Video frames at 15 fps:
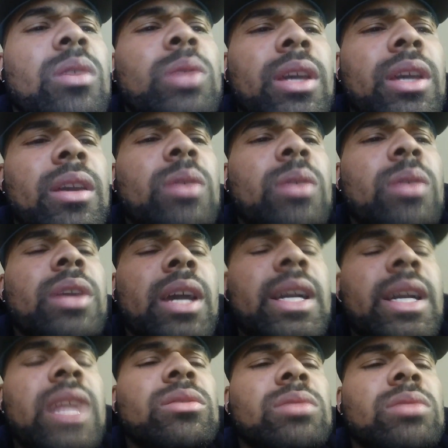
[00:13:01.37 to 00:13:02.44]
Okay, I
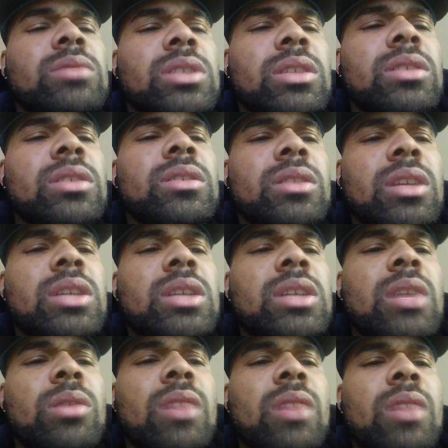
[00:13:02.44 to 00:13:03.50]
got you, G. That's
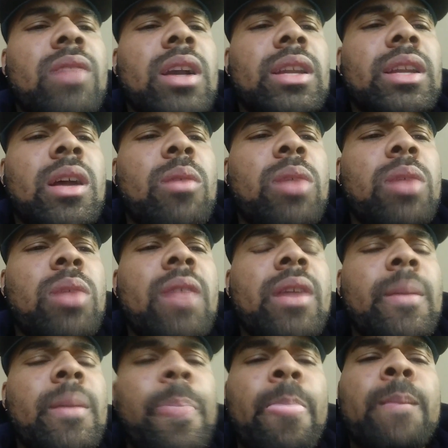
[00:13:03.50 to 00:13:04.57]
how you gotta rock it out. All
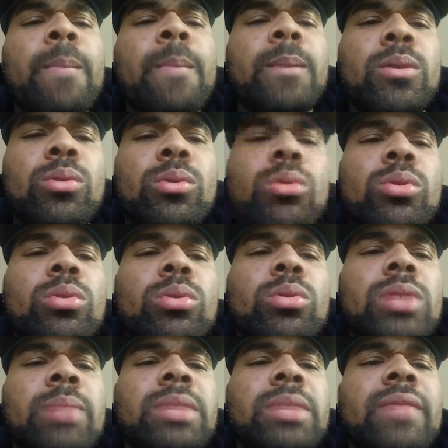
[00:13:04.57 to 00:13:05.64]
right. Cool.
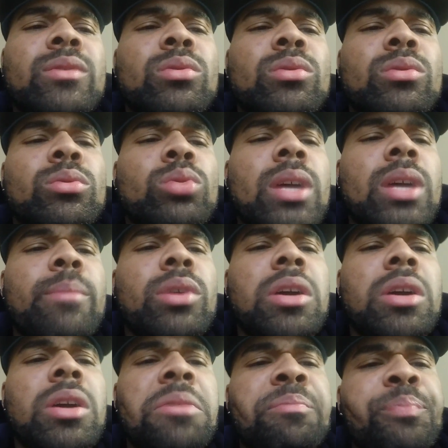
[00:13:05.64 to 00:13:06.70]
So I'm definitely gonna do that, but
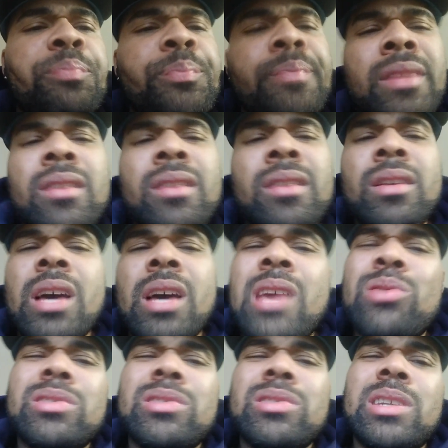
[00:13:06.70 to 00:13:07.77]
I ain't
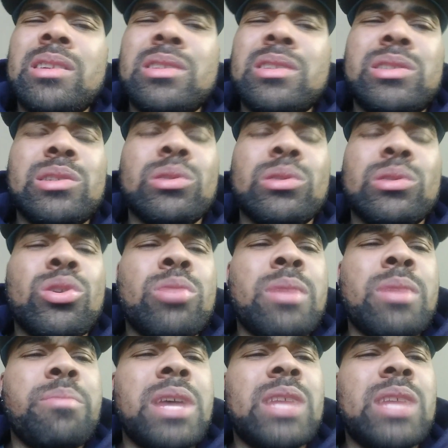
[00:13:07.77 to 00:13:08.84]
gonna stay in this shit long.
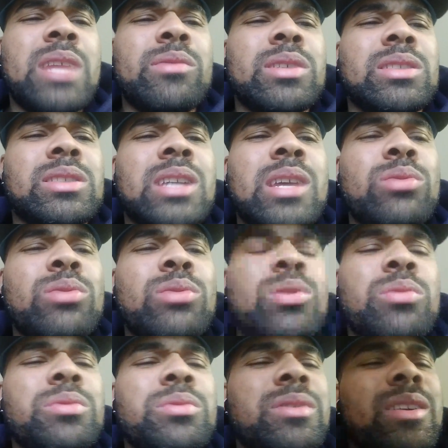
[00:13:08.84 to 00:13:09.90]
My battery is down, you
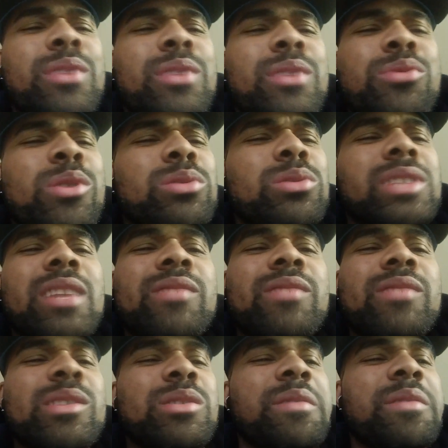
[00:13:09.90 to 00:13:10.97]
know. And you know, G, I
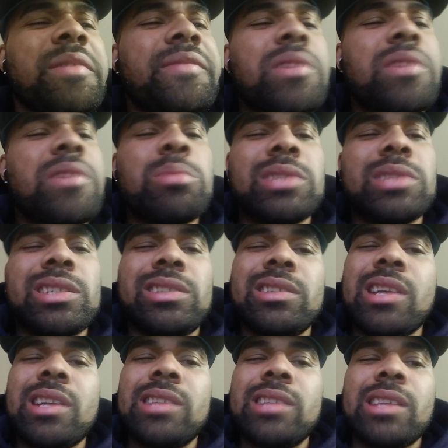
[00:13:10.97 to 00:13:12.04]
really don't even fuck with this
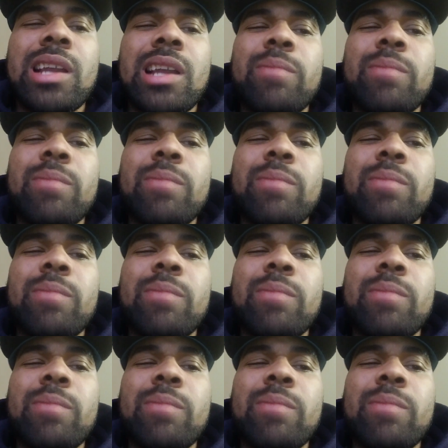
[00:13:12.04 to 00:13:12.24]
shit like that.